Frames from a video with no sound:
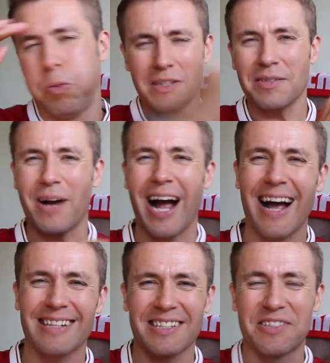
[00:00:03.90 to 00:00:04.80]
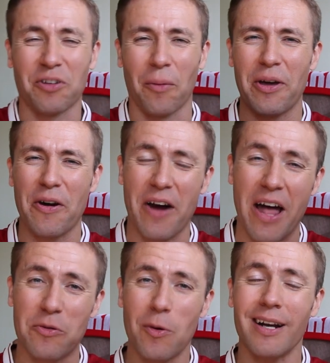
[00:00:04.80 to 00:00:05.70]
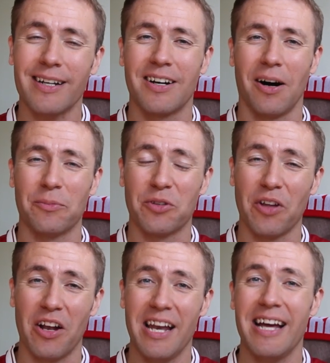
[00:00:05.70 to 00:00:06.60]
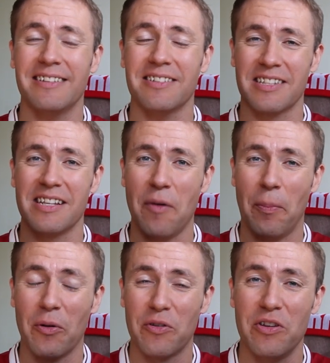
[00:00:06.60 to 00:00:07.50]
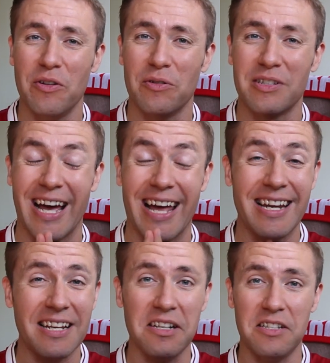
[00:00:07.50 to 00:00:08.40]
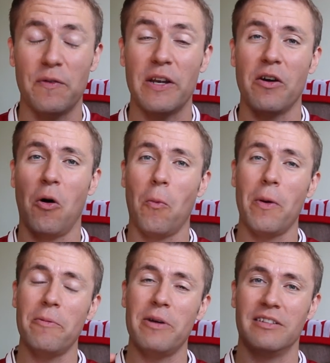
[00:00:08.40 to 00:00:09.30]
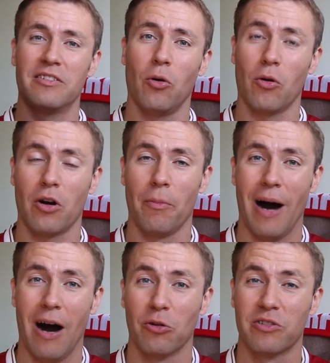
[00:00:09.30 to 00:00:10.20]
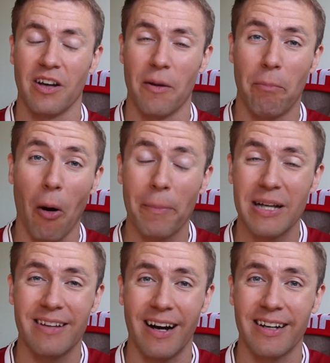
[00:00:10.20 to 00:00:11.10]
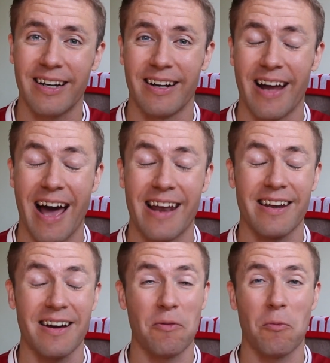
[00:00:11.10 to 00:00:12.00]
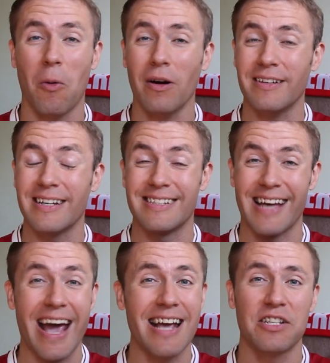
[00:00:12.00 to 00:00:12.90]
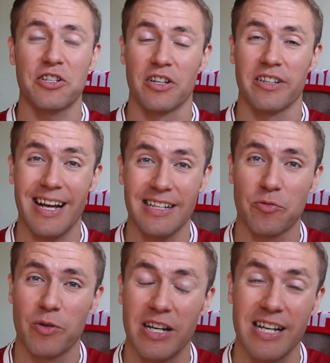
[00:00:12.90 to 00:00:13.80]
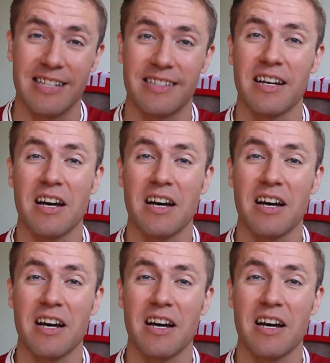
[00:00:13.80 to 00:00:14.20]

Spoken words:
What's up guys, it's Tommy here and welcome to the latest Liverpool news. And in this video we will talk about Bobby Duncan and what his agent has released